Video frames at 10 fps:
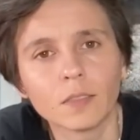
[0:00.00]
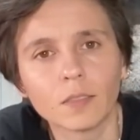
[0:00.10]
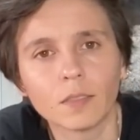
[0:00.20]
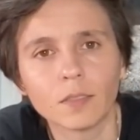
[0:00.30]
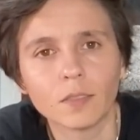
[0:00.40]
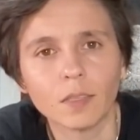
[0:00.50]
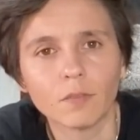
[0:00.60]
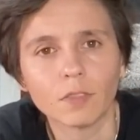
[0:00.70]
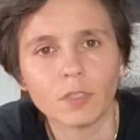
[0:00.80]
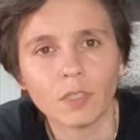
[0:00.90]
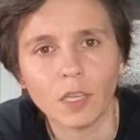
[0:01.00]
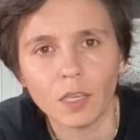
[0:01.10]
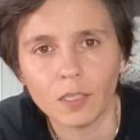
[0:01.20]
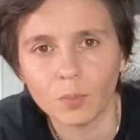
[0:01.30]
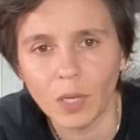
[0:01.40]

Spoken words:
this is everything I could